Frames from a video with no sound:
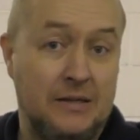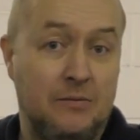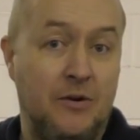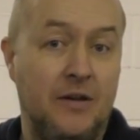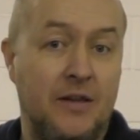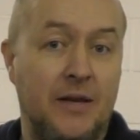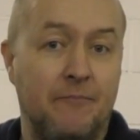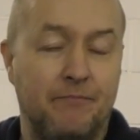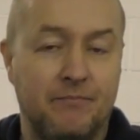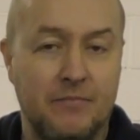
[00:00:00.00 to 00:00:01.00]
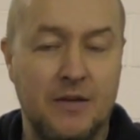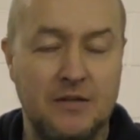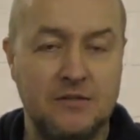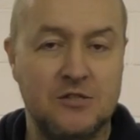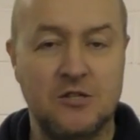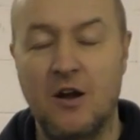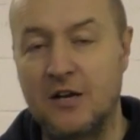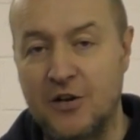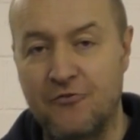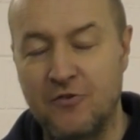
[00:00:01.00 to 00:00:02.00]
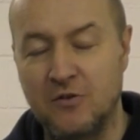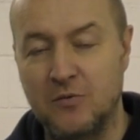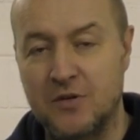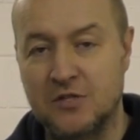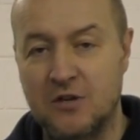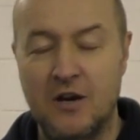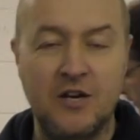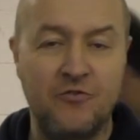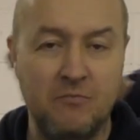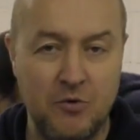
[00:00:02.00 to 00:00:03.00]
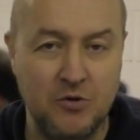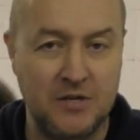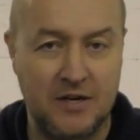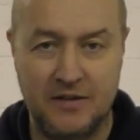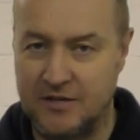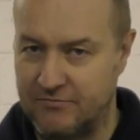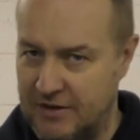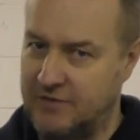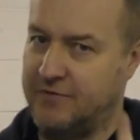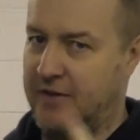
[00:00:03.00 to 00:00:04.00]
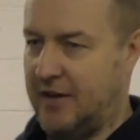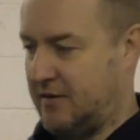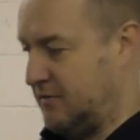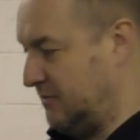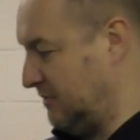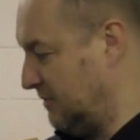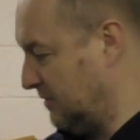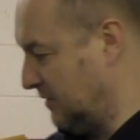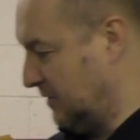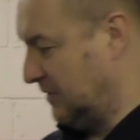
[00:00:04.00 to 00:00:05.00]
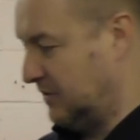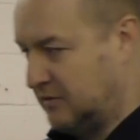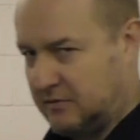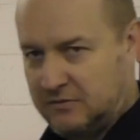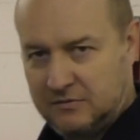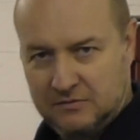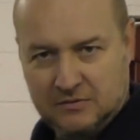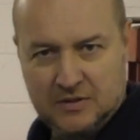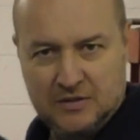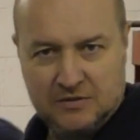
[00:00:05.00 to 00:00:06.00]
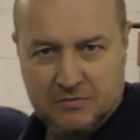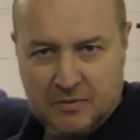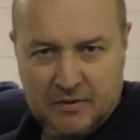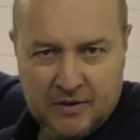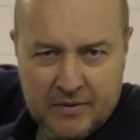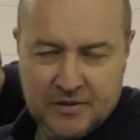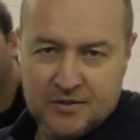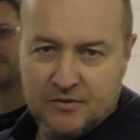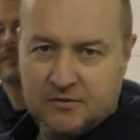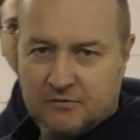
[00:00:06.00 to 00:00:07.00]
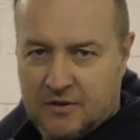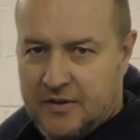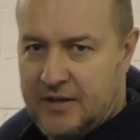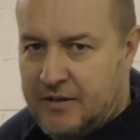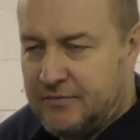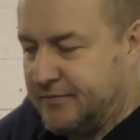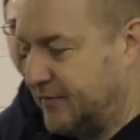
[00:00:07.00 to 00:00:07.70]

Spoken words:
what do you think of that? Slightly different, with a slightly different music, and there's a reason for that, which we won't go into right now.